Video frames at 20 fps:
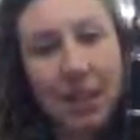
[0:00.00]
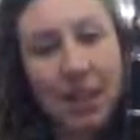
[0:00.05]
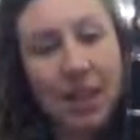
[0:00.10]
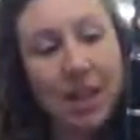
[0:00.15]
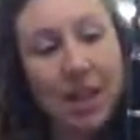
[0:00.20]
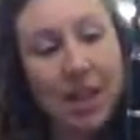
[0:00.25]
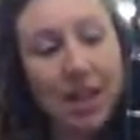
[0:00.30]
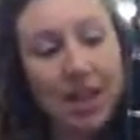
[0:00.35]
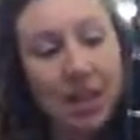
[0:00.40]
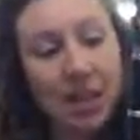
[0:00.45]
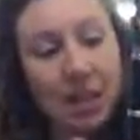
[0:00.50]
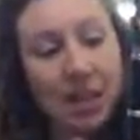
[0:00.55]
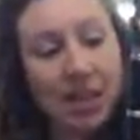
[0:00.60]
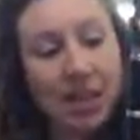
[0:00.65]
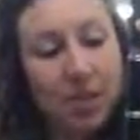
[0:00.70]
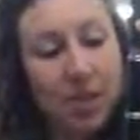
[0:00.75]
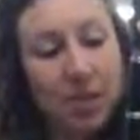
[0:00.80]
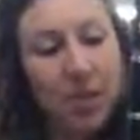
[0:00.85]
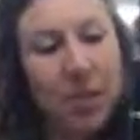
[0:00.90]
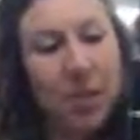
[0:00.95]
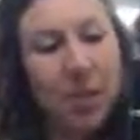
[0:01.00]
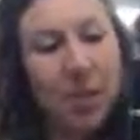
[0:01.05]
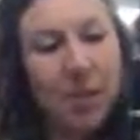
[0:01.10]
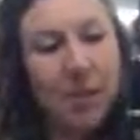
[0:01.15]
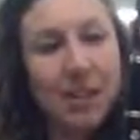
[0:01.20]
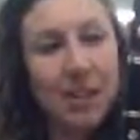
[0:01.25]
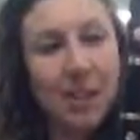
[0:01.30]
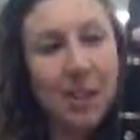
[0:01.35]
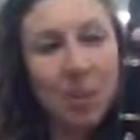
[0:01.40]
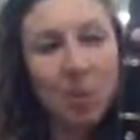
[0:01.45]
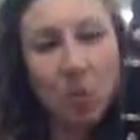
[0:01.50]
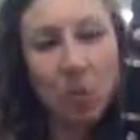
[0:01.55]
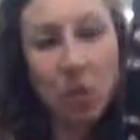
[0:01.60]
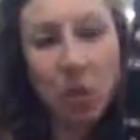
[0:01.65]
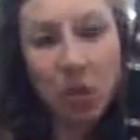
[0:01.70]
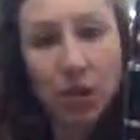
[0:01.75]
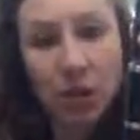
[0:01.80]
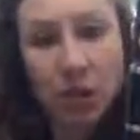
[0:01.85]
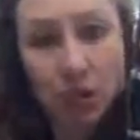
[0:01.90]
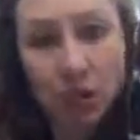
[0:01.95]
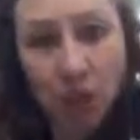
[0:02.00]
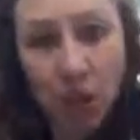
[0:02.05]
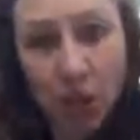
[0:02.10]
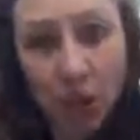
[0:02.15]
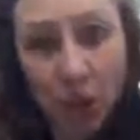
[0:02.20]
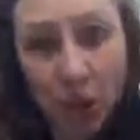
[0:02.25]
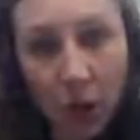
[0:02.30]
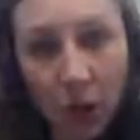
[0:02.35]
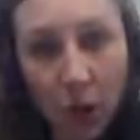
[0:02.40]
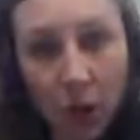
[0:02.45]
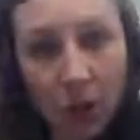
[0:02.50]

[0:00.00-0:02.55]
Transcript: So that's the part that's going to be facing towards you.